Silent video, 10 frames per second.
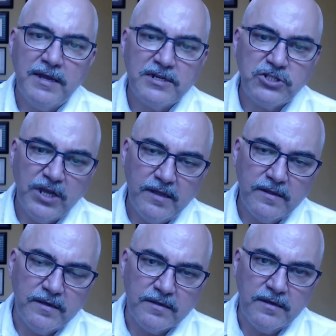a
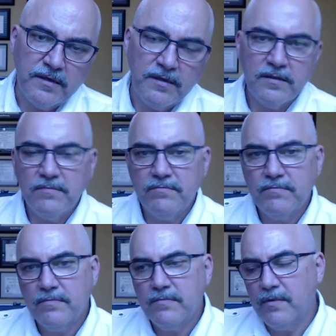checklist is
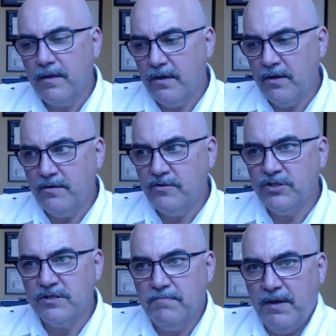you
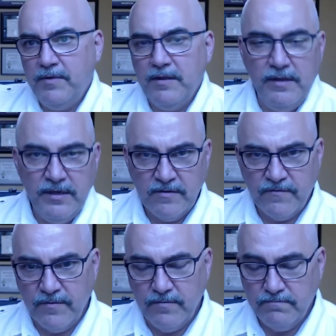just maybe list
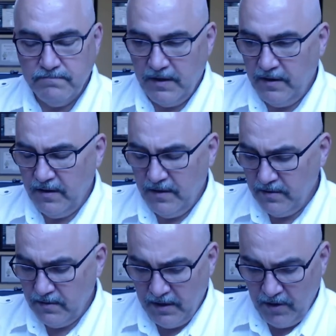from,
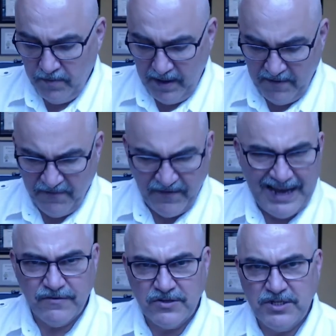maybe
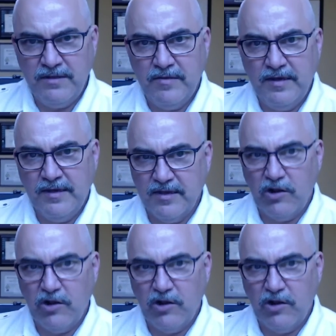5 or 10 things that are